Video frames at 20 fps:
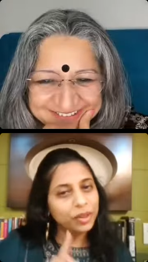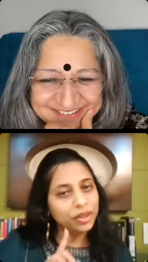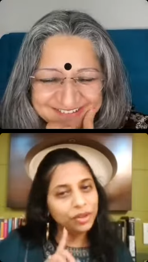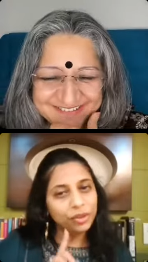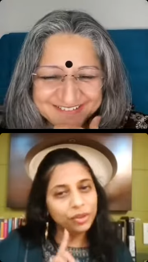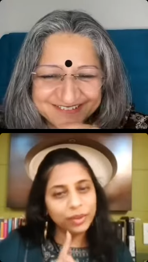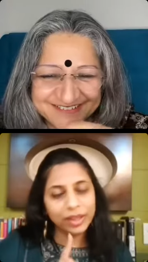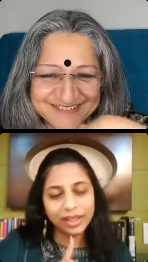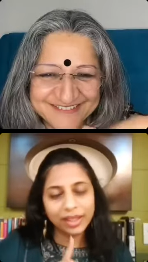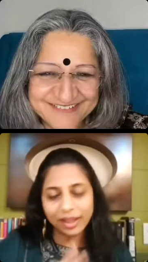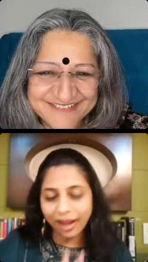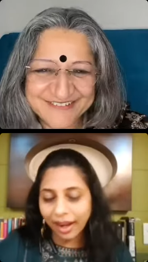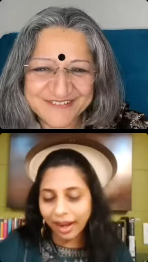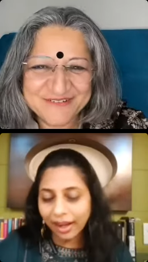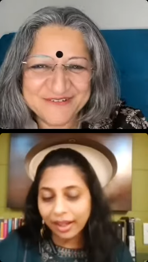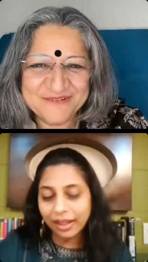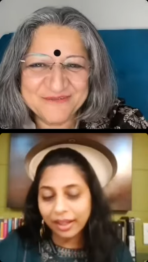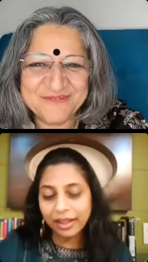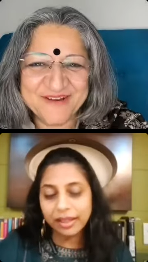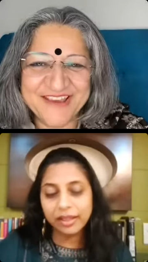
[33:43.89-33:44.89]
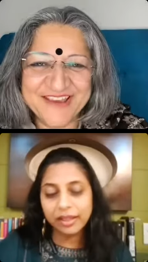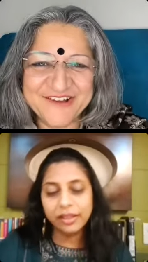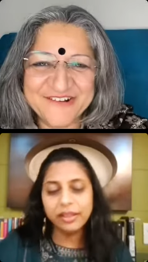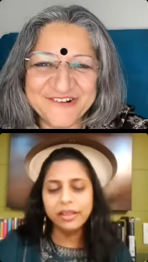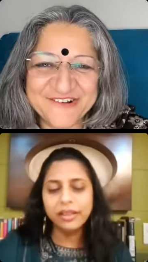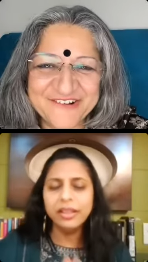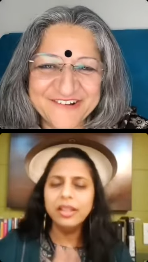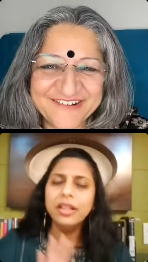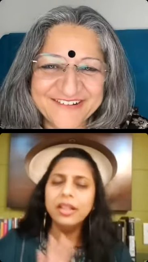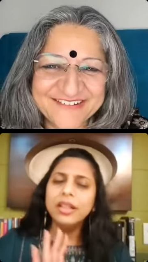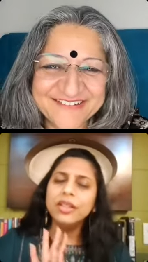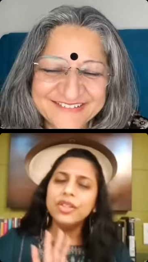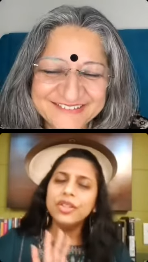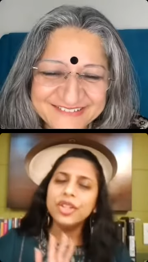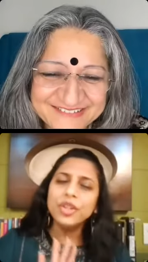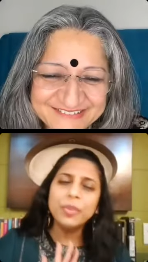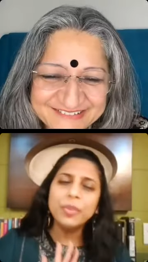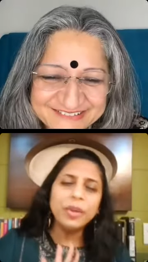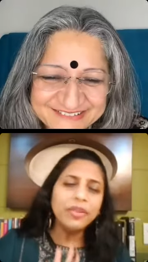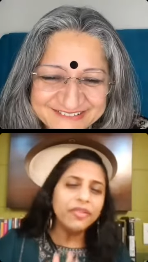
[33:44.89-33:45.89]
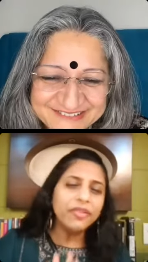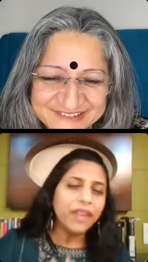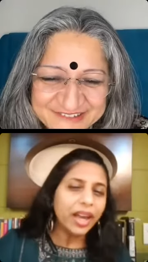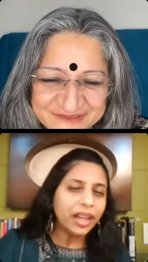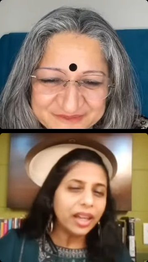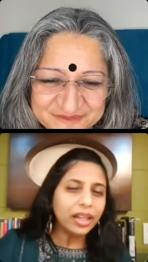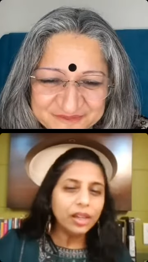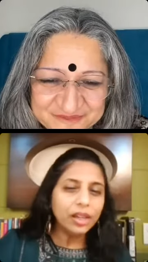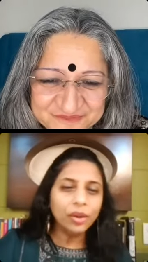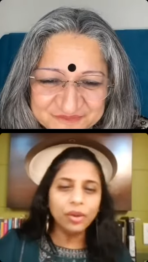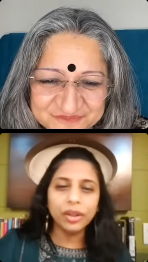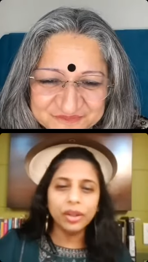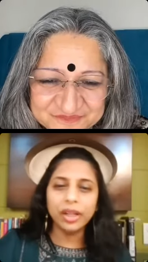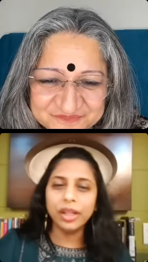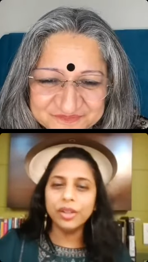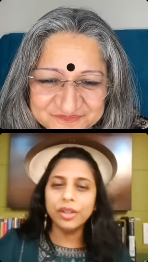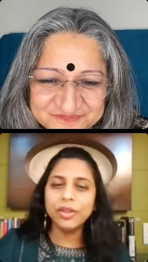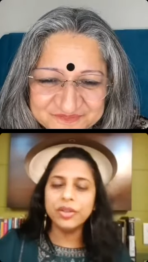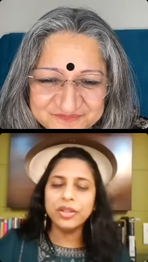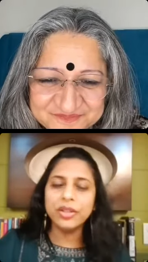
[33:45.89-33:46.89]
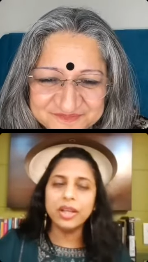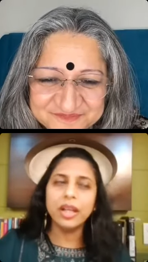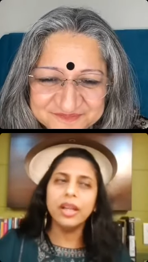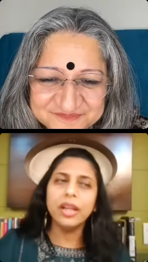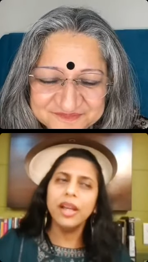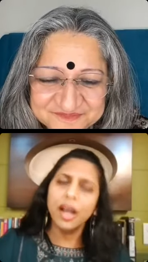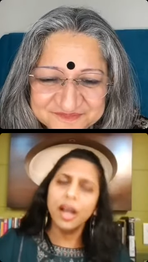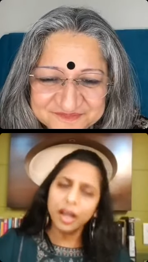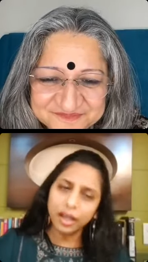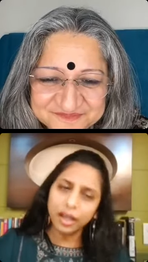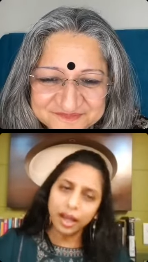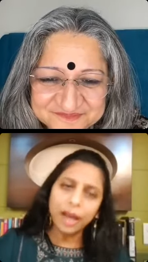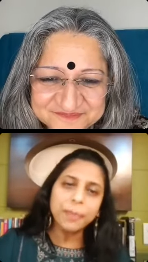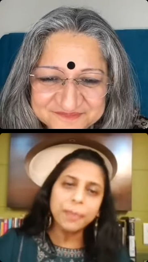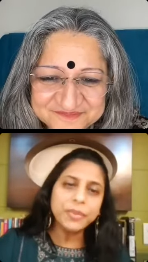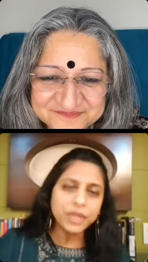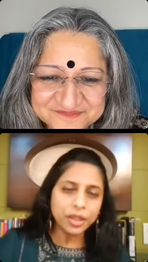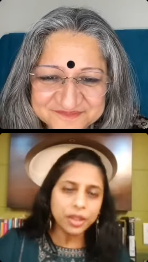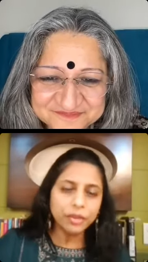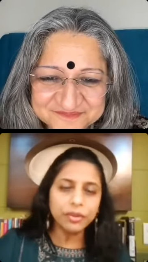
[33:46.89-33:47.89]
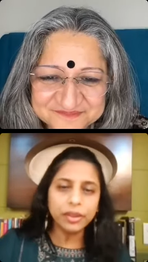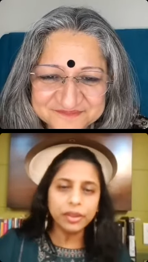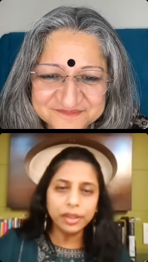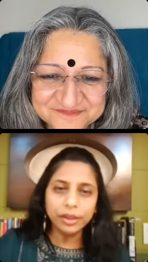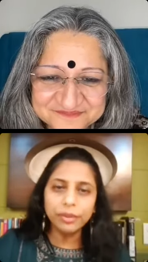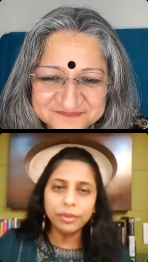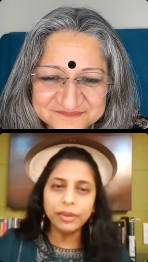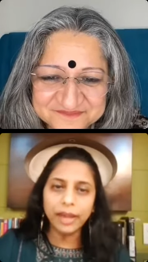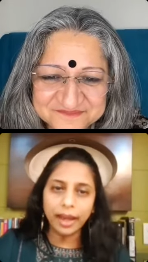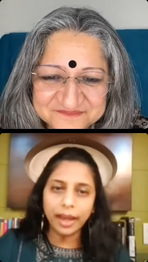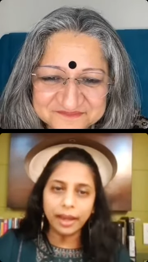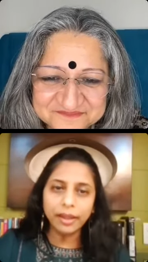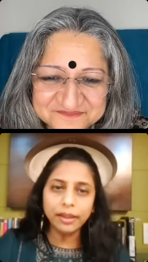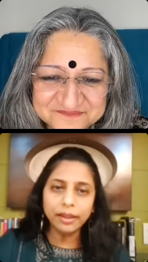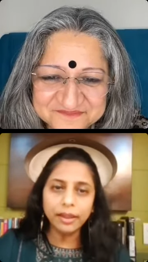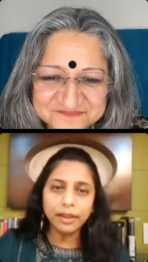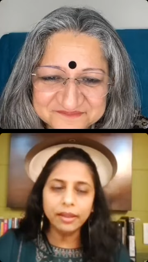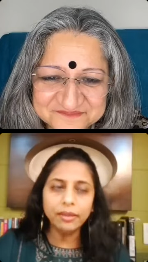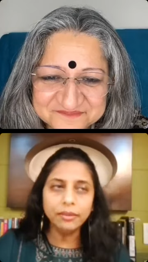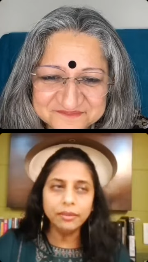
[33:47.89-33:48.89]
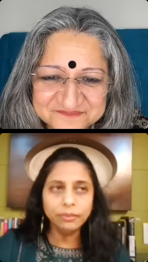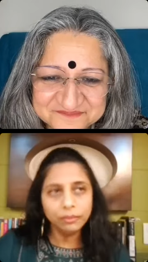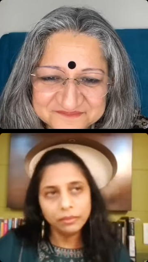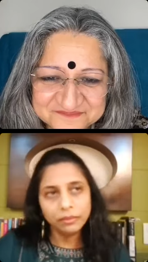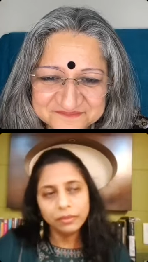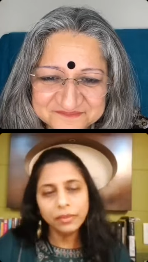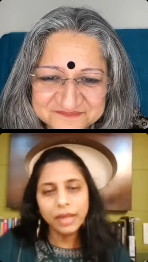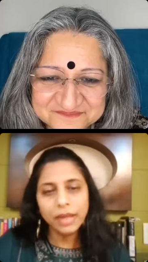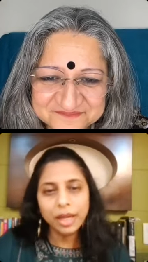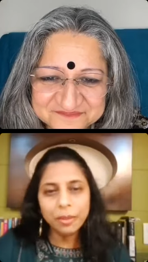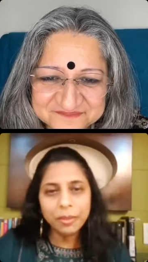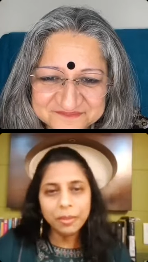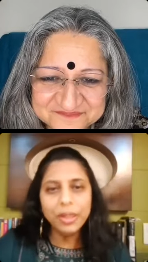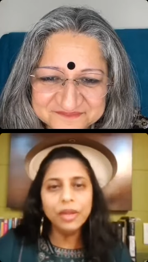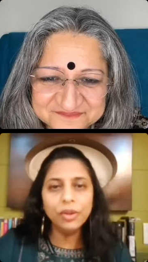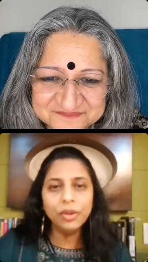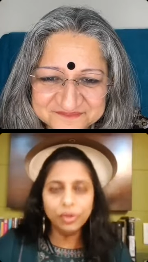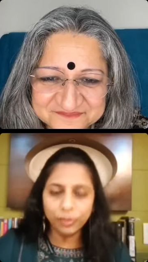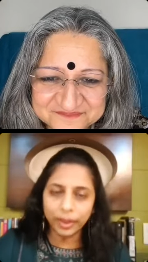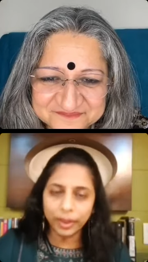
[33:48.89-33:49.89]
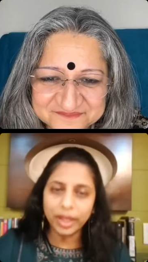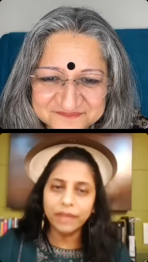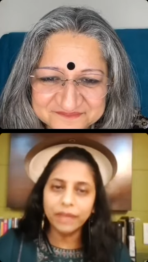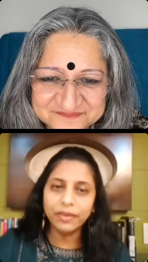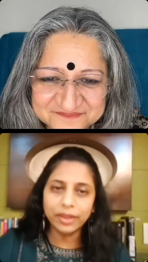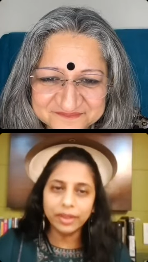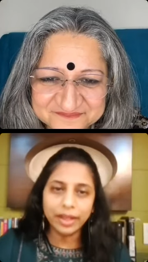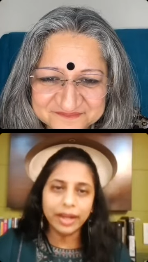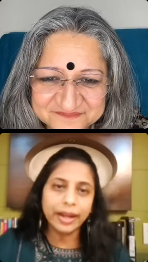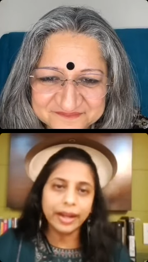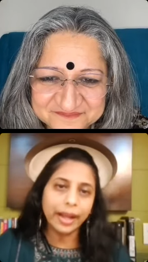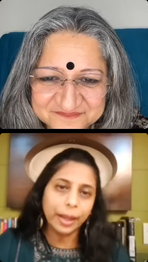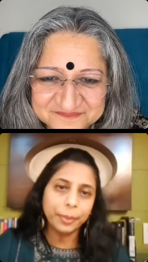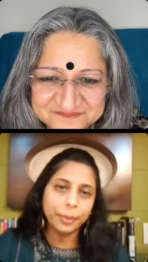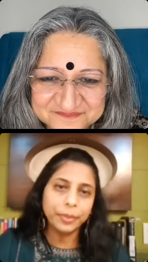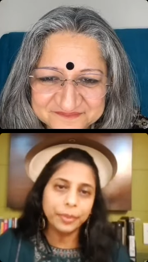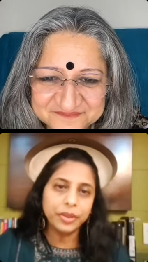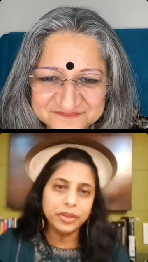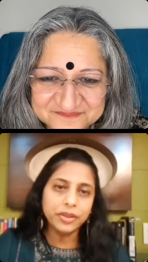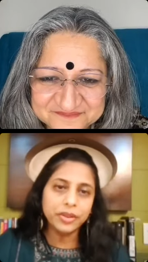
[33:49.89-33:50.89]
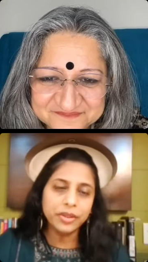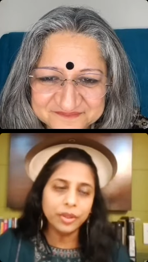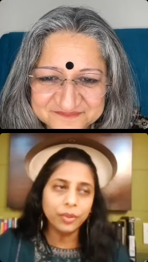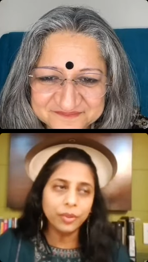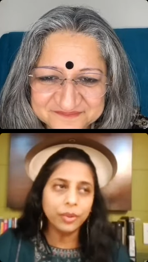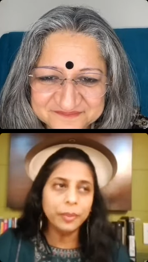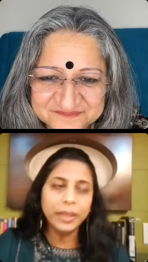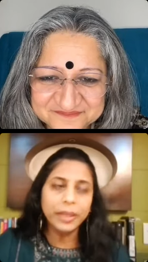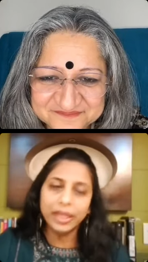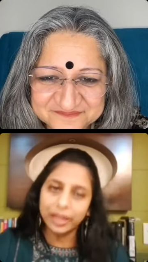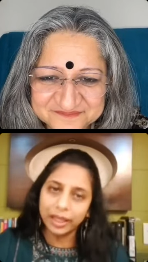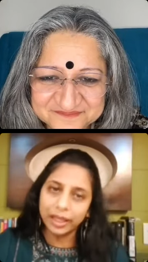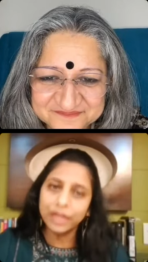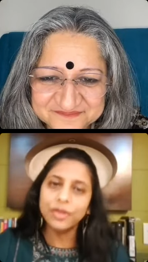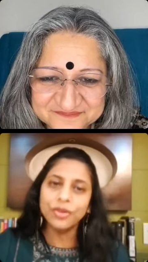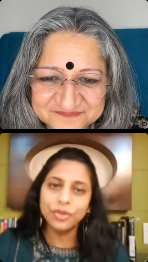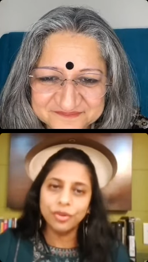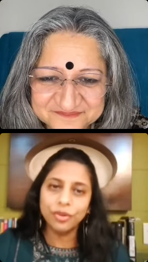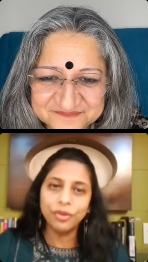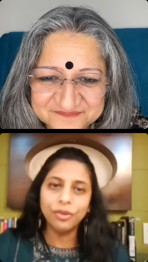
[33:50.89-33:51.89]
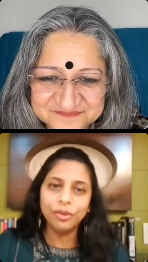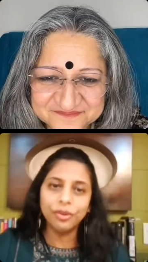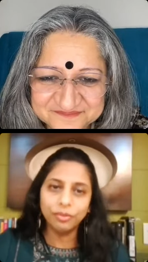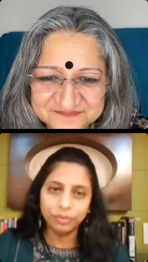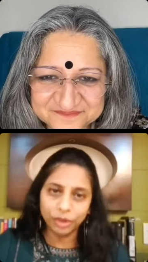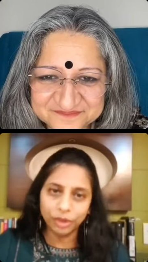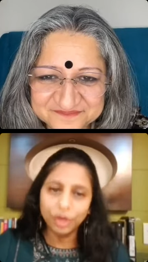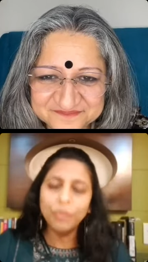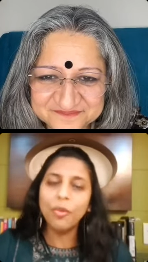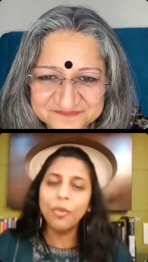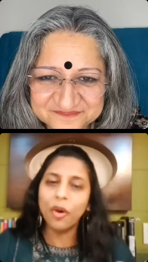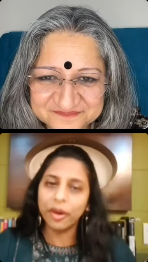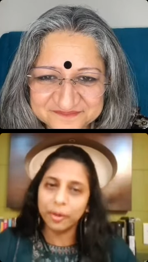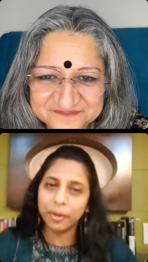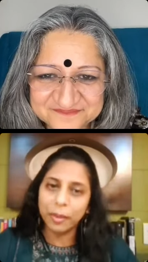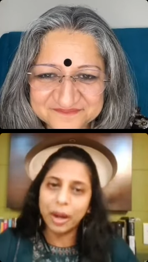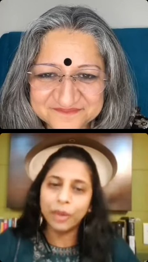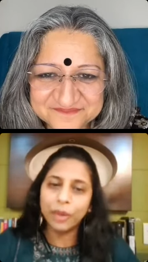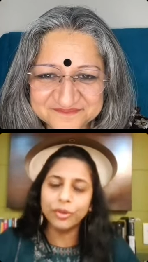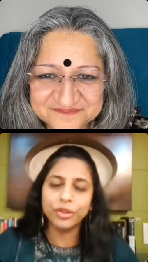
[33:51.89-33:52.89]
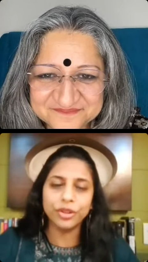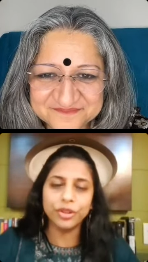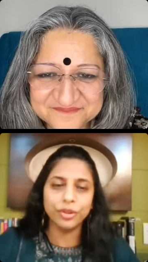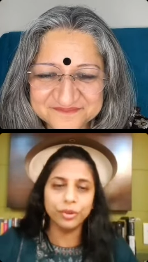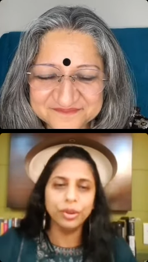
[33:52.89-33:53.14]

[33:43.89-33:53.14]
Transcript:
Speaker 1: Just be very okay to say, yeah, absolutely, you can. And let me know whenever that happens. It will be great to know, you know, more about you and leave it at that.